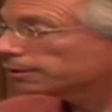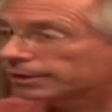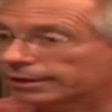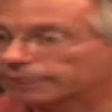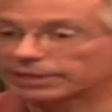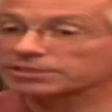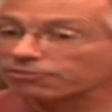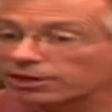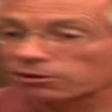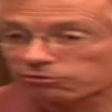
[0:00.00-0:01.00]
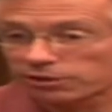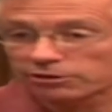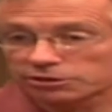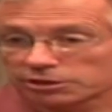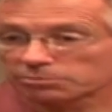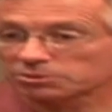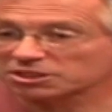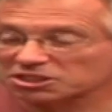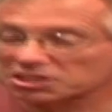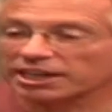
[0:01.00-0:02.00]
Yeah, that's a failure of leadership,
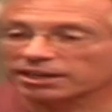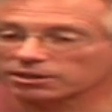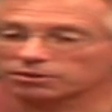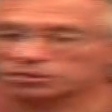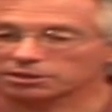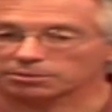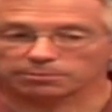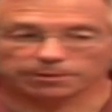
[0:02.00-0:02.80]
sustained leadership.